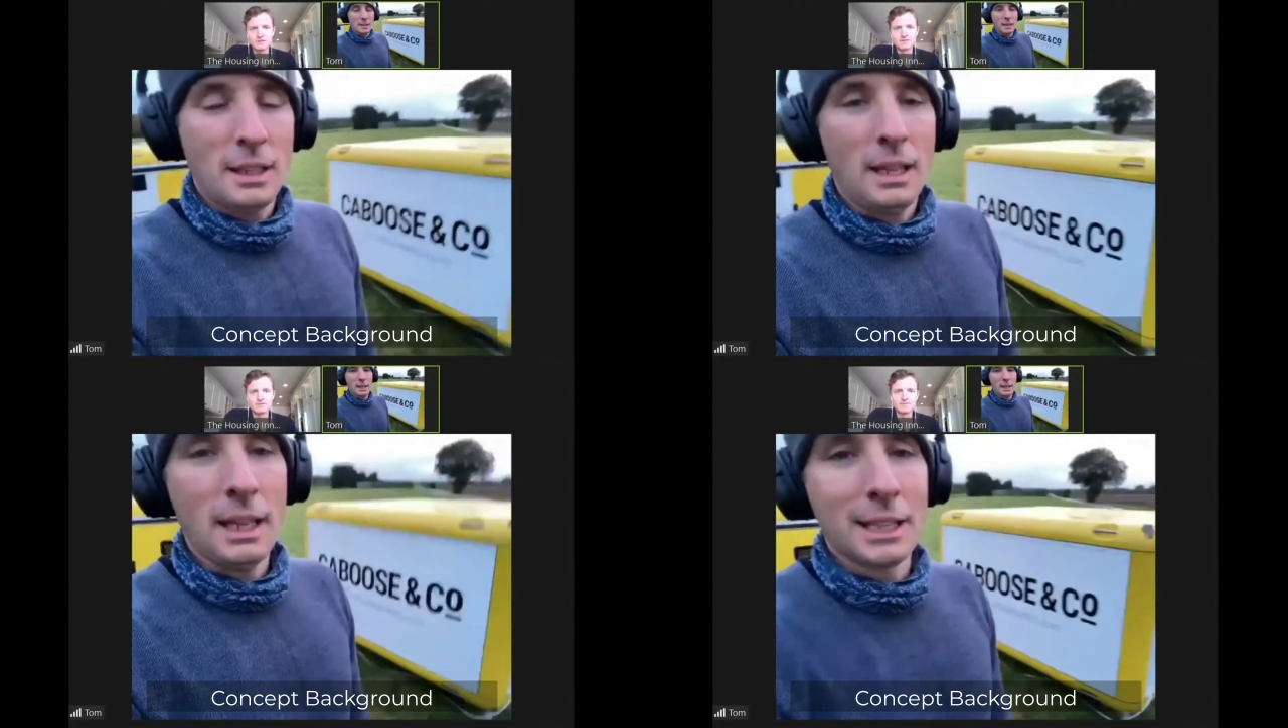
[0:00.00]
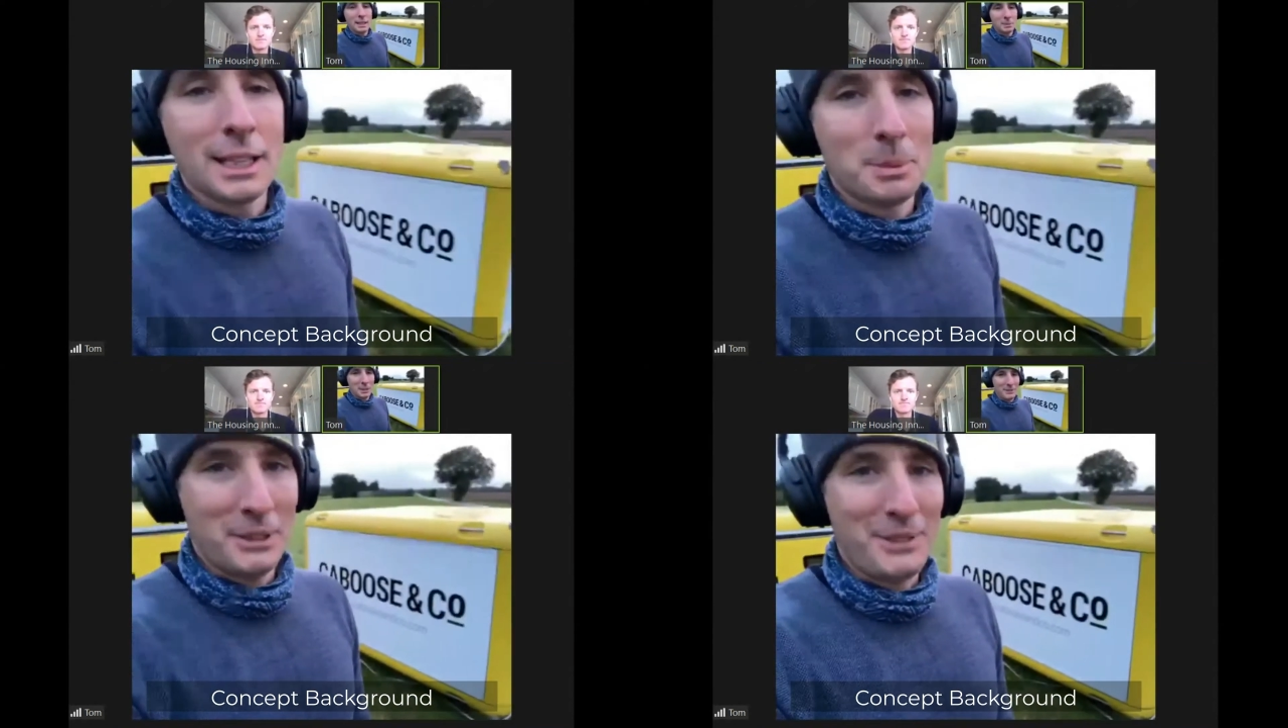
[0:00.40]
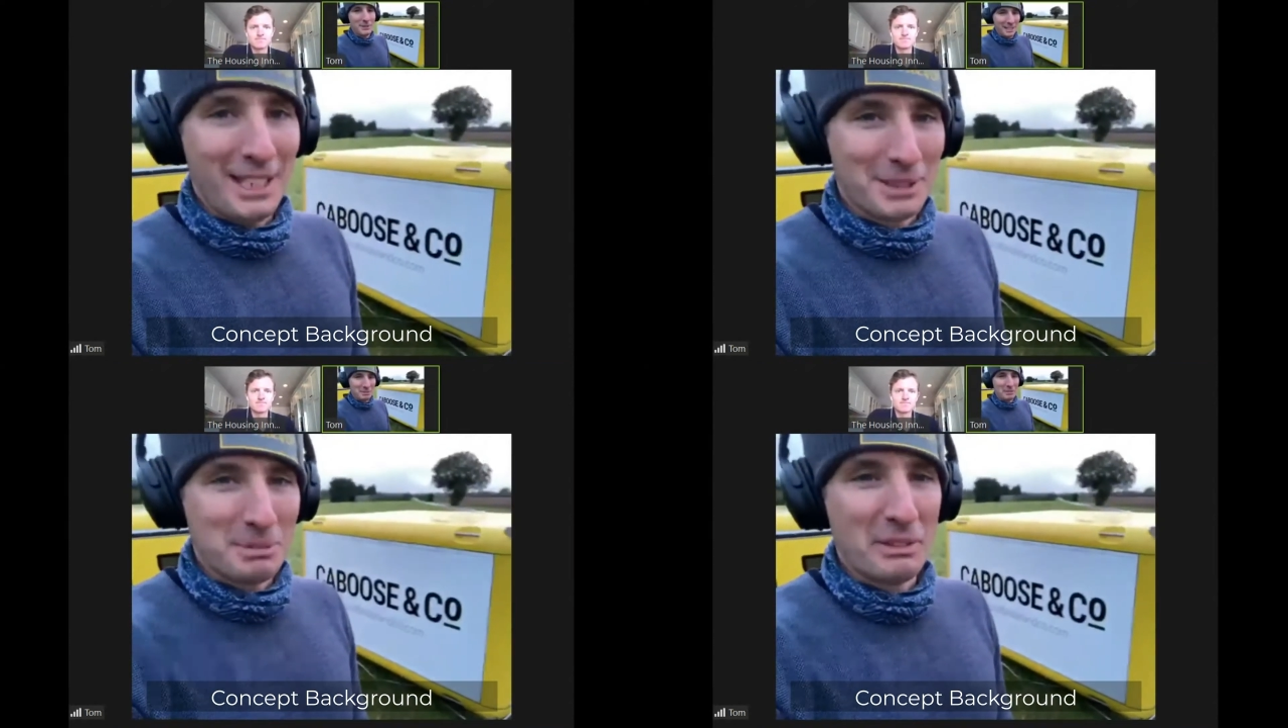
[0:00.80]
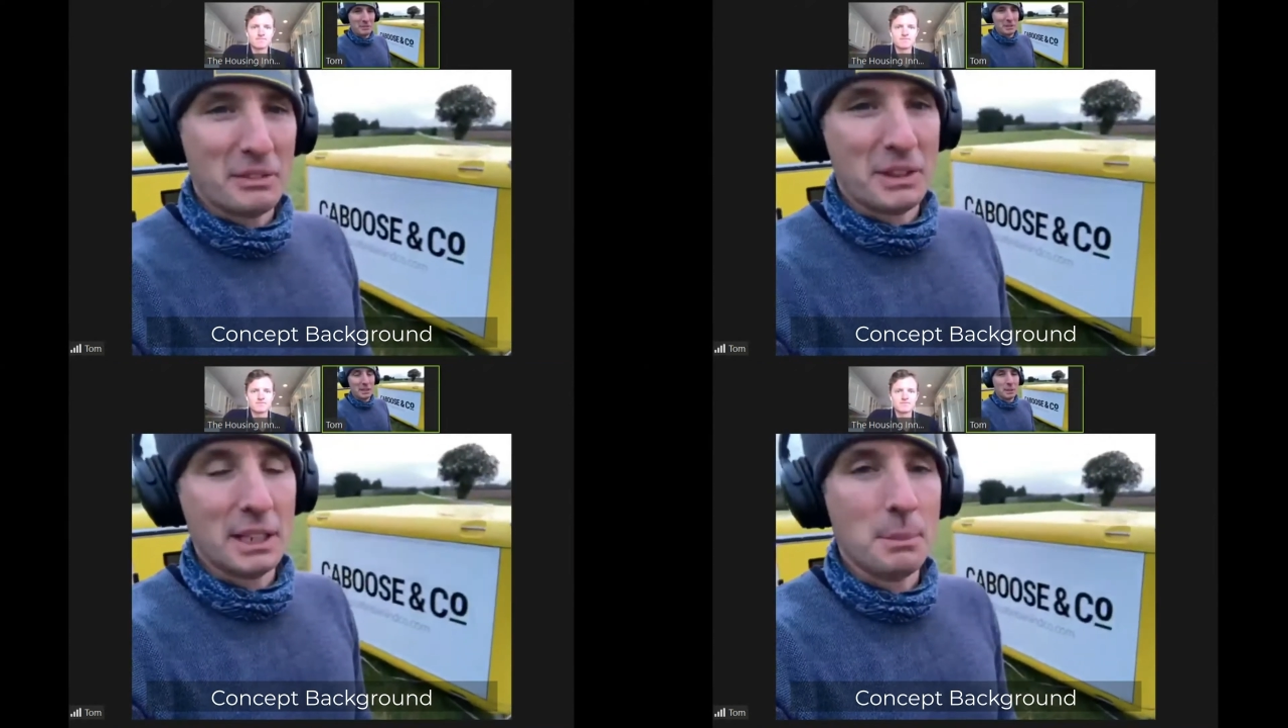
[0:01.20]
A little bit of
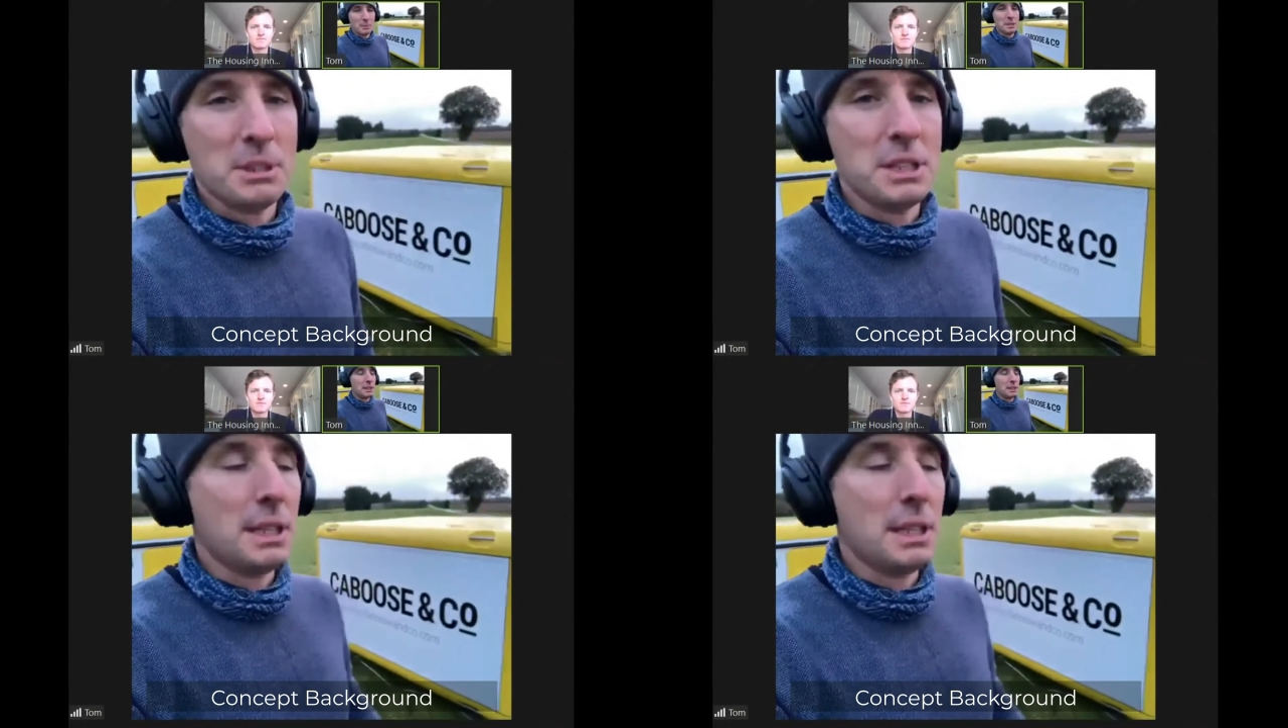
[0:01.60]
everything. I mean,